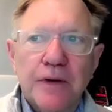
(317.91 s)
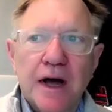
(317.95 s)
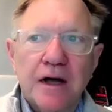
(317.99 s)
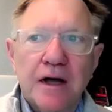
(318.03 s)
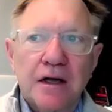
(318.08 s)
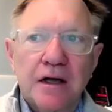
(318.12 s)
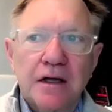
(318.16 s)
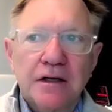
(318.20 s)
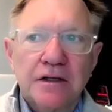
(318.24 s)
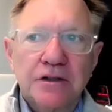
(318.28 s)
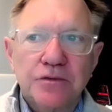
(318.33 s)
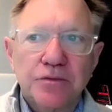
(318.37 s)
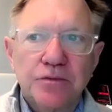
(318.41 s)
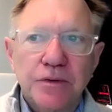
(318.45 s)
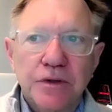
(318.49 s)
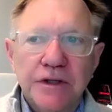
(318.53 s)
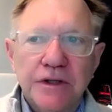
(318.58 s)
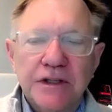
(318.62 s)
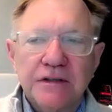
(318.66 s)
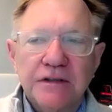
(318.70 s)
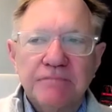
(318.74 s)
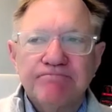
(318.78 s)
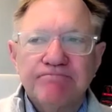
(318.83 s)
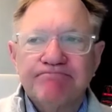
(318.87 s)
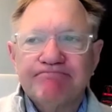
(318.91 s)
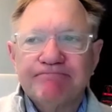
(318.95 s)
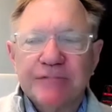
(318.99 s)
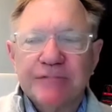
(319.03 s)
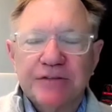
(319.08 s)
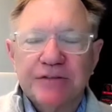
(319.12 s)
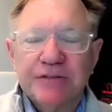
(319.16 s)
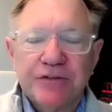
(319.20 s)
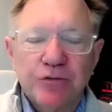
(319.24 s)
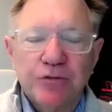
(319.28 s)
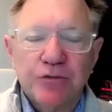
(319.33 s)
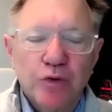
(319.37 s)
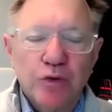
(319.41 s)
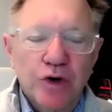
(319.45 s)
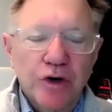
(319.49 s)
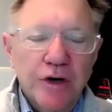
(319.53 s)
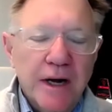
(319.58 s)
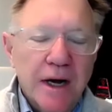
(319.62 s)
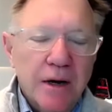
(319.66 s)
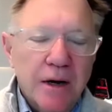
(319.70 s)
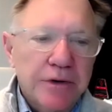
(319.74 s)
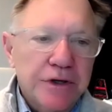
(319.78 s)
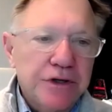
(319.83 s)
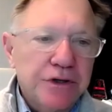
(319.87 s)
It's really, if the word
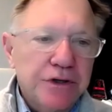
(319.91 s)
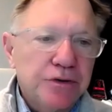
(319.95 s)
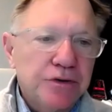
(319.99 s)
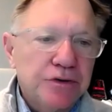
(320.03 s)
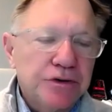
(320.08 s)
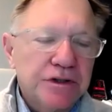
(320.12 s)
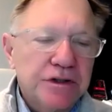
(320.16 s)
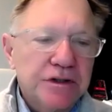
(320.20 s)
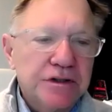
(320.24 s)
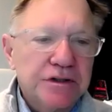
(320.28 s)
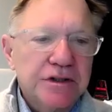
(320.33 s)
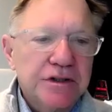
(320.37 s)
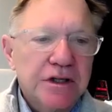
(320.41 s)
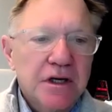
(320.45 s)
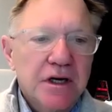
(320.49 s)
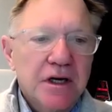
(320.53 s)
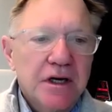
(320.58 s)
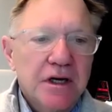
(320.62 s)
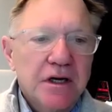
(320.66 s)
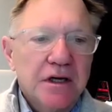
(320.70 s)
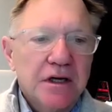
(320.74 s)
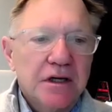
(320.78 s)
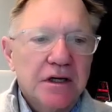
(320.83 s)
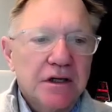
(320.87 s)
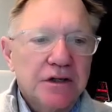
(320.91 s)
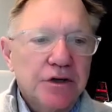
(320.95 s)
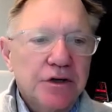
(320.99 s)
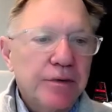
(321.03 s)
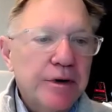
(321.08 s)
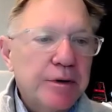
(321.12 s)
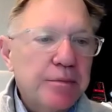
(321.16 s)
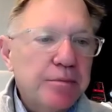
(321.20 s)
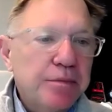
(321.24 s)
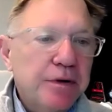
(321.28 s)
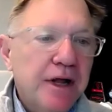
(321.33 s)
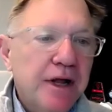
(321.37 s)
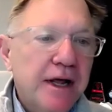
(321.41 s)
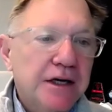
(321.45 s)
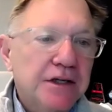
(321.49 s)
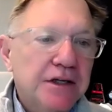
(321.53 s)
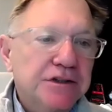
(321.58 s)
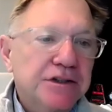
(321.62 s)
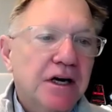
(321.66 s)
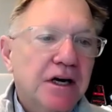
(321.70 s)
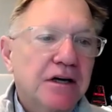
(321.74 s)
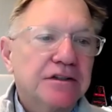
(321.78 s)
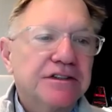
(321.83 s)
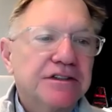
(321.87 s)
I would use is to
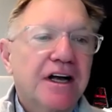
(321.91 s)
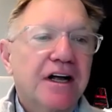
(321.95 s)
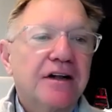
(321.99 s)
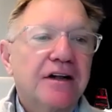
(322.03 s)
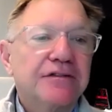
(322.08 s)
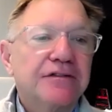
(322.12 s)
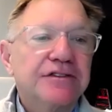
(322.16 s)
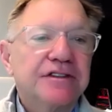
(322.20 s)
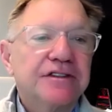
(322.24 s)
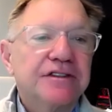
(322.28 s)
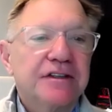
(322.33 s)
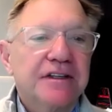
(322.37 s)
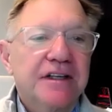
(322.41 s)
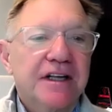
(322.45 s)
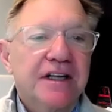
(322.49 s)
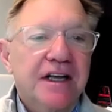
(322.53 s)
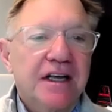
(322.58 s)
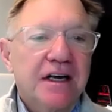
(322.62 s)
replenish ourselves.